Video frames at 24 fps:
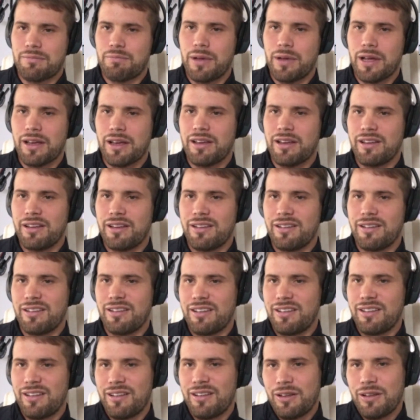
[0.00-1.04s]
big
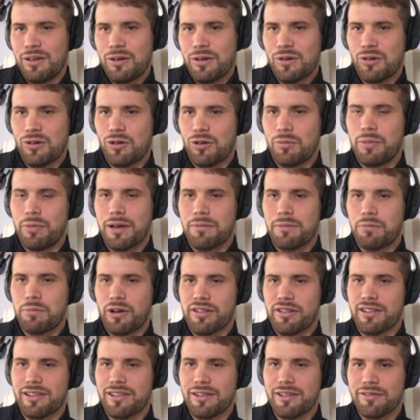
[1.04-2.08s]

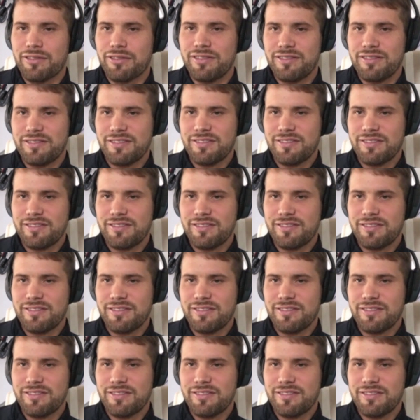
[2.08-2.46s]
positive.